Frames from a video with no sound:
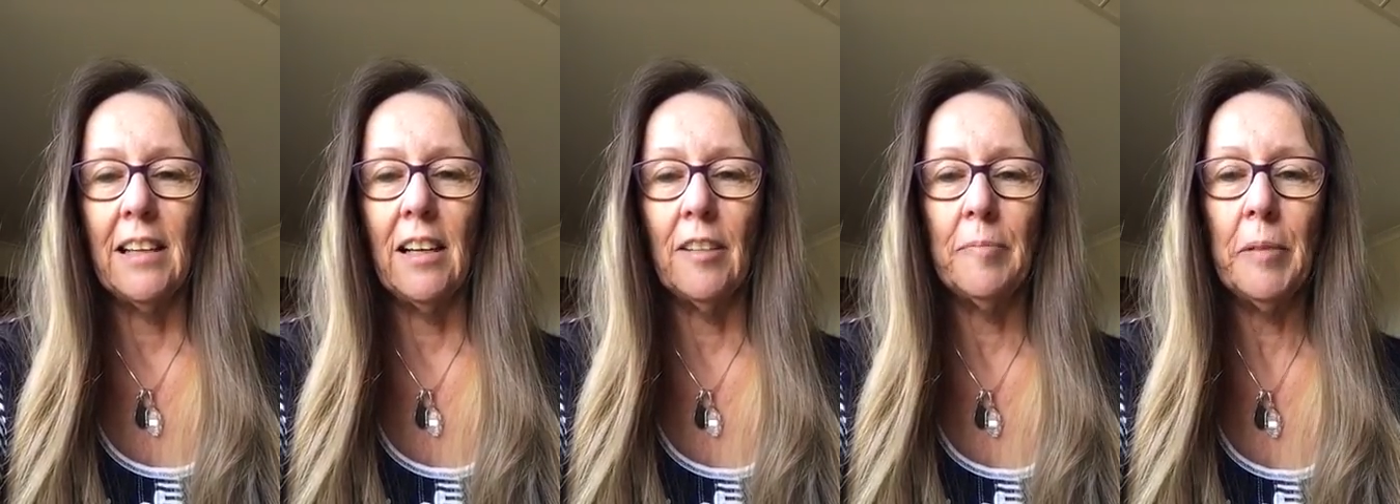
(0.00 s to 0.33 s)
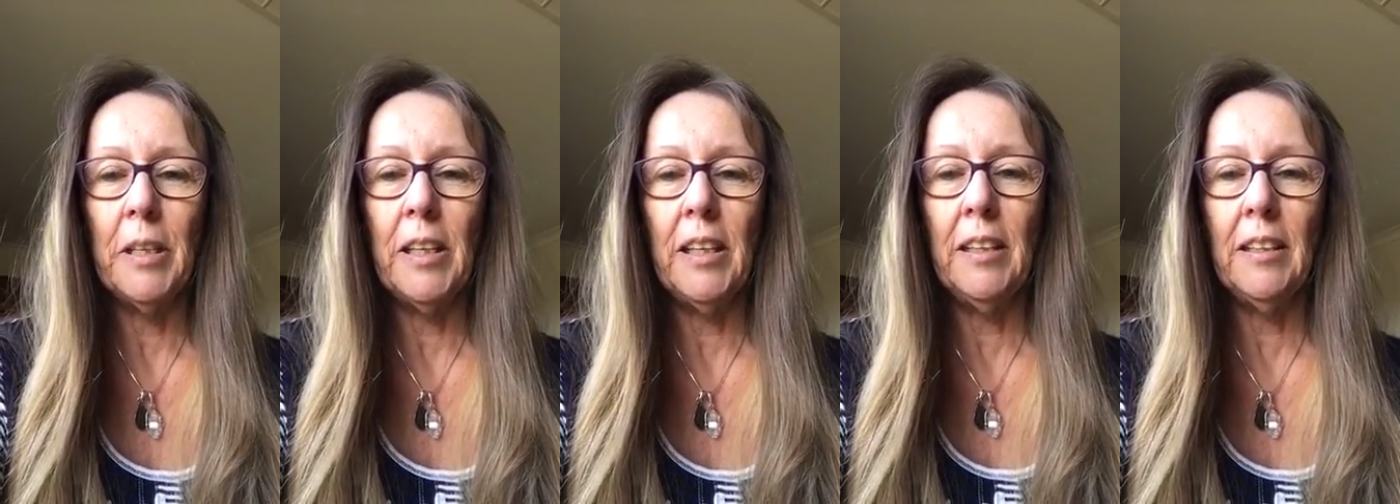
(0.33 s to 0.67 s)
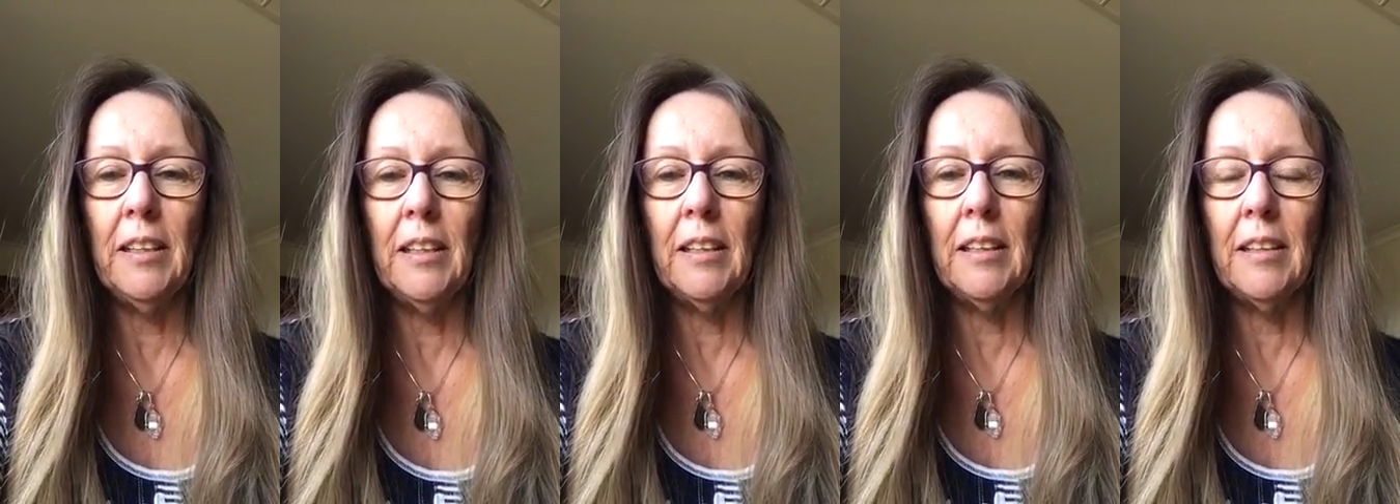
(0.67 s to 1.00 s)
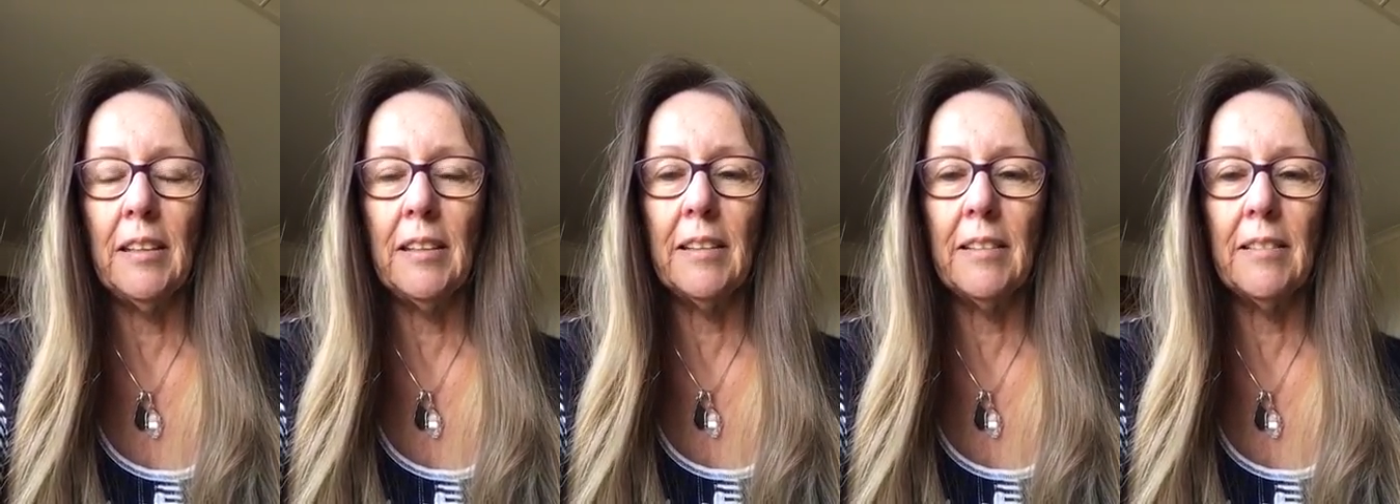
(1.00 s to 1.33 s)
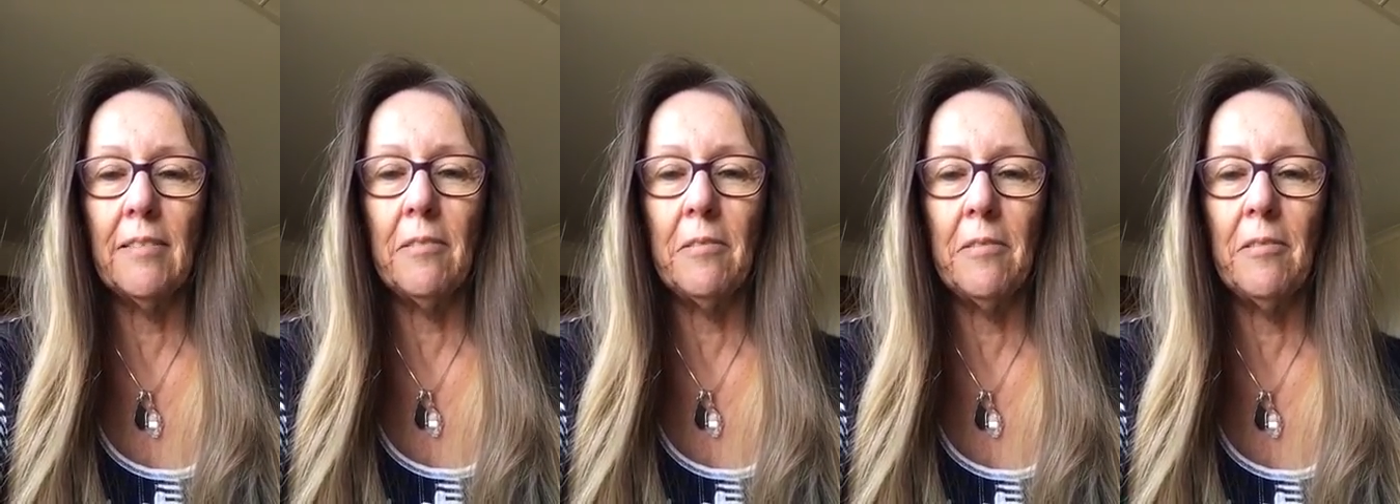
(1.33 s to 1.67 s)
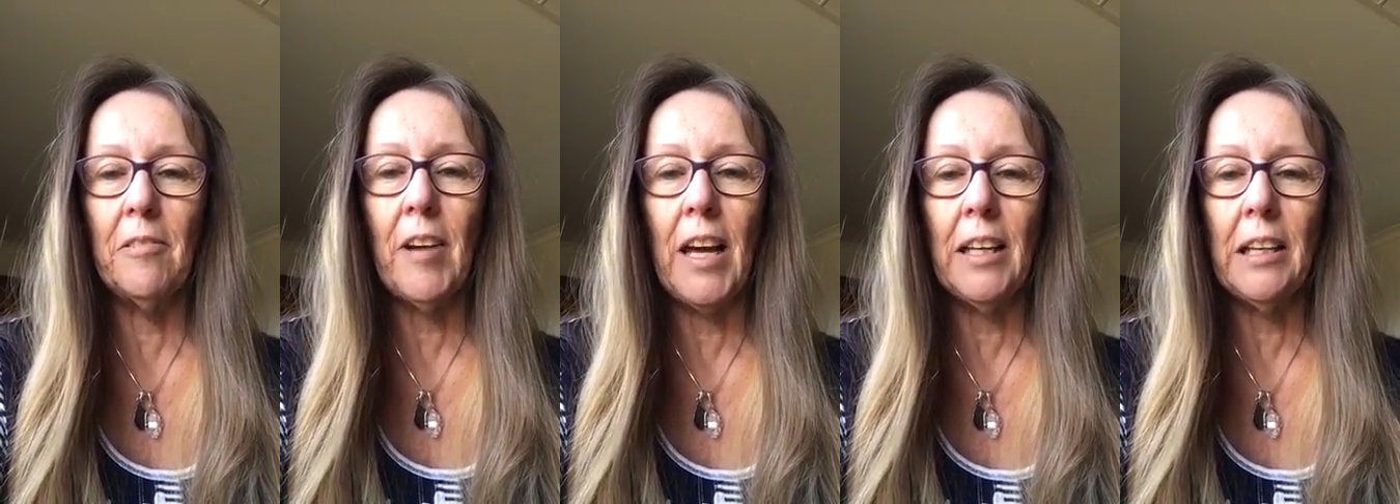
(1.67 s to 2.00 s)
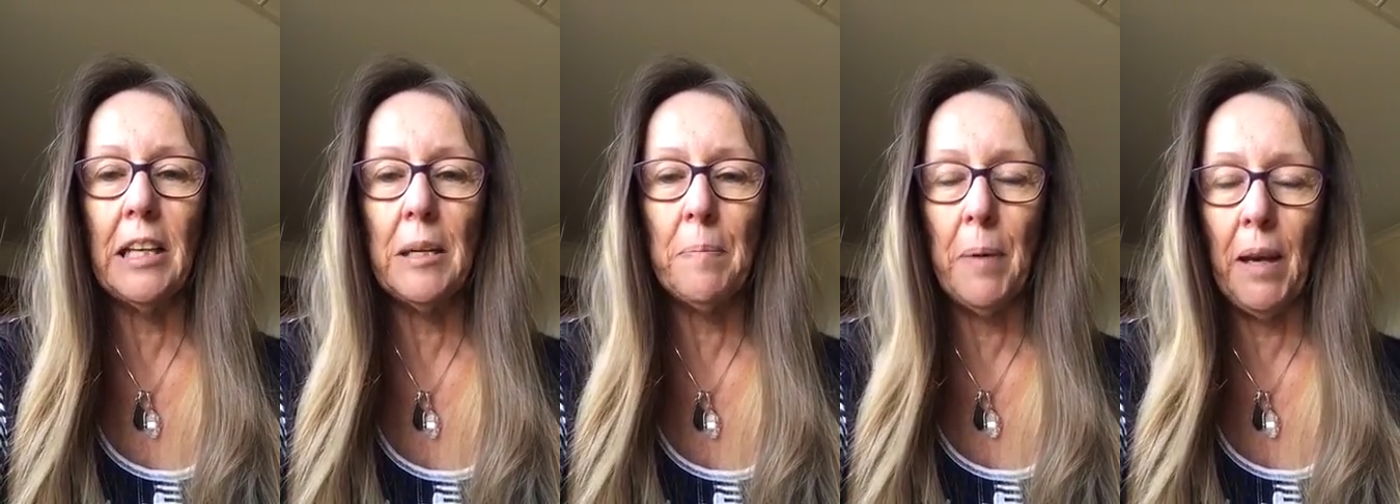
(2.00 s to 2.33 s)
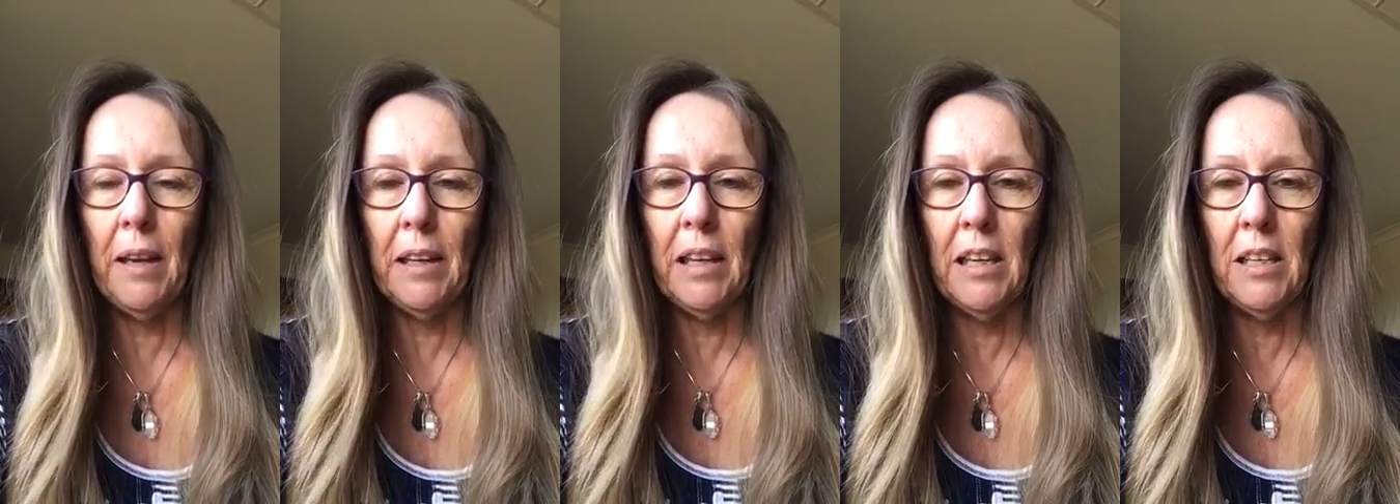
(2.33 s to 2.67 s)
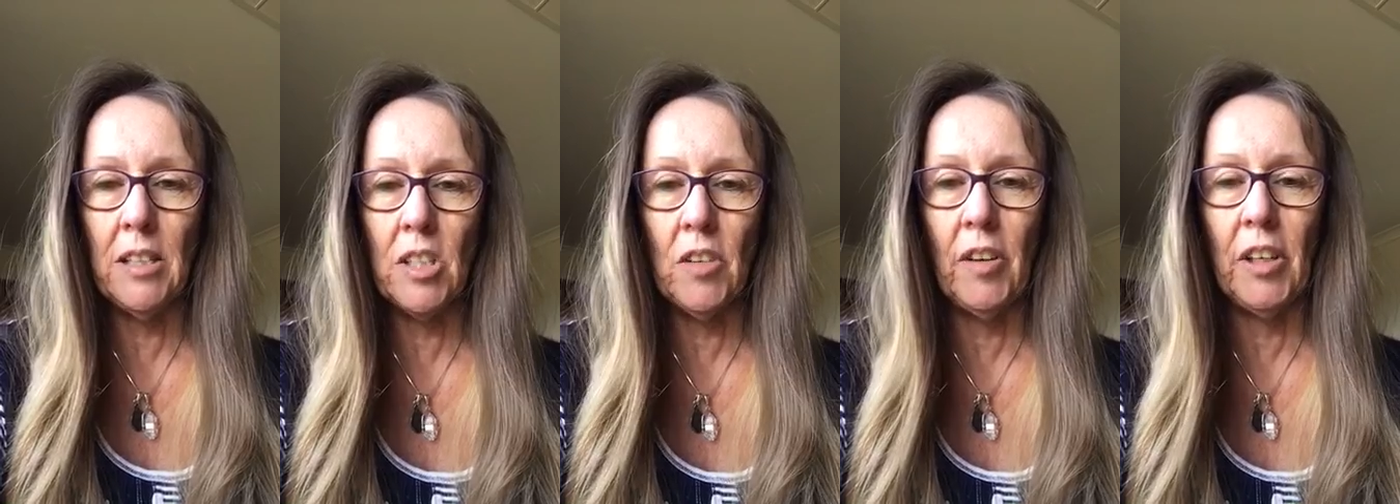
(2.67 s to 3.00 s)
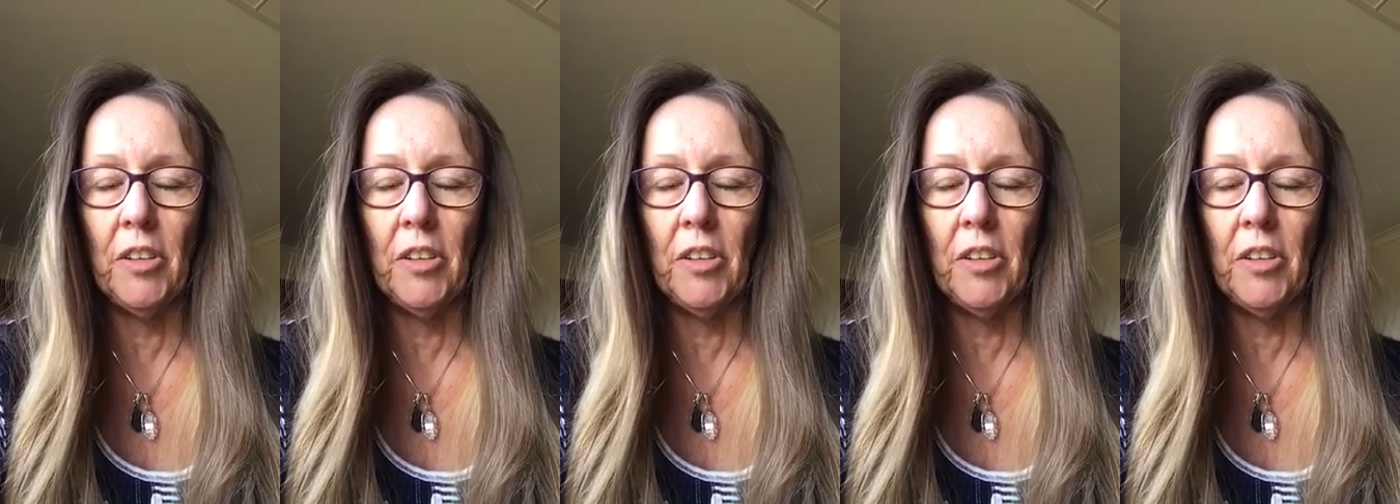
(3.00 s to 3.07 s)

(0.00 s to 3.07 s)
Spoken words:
I've been rallied back into